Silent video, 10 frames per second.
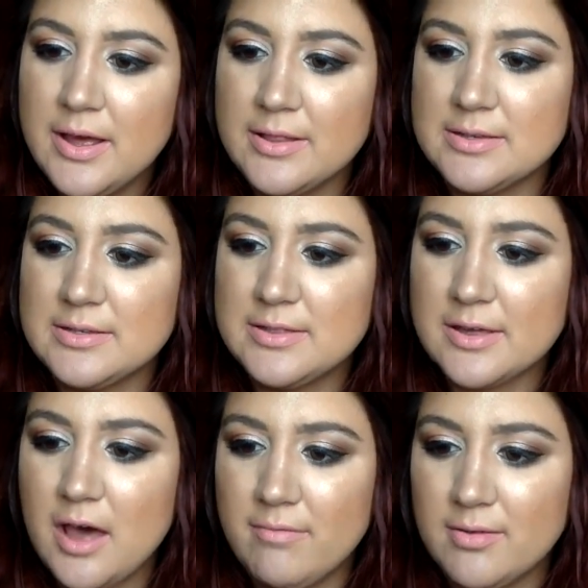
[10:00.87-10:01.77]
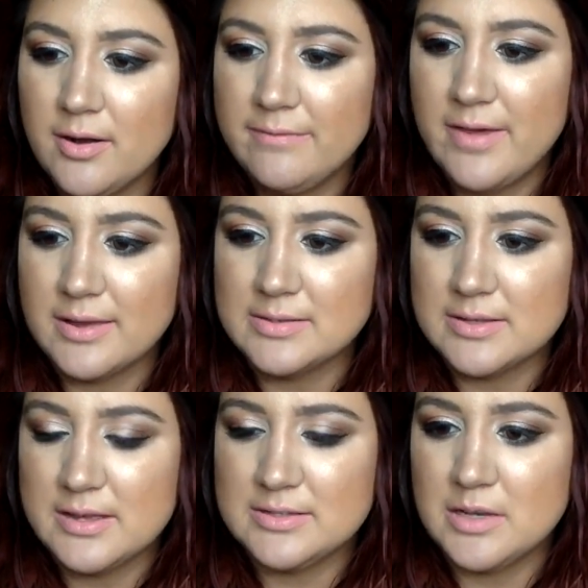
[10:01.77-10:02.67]
This is the Cover FX
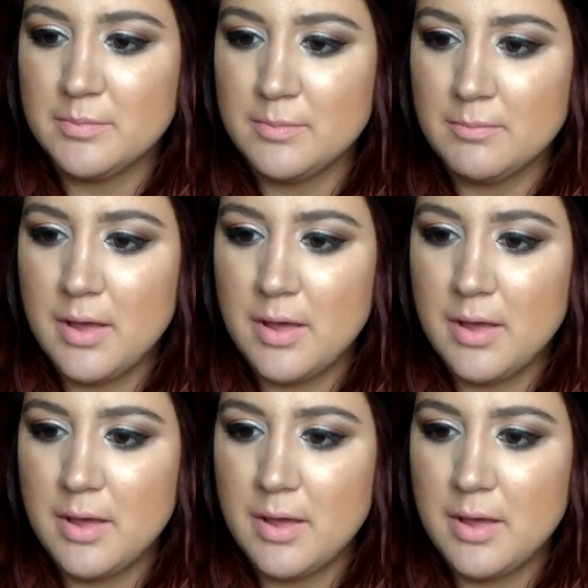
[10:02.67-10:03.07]
Custom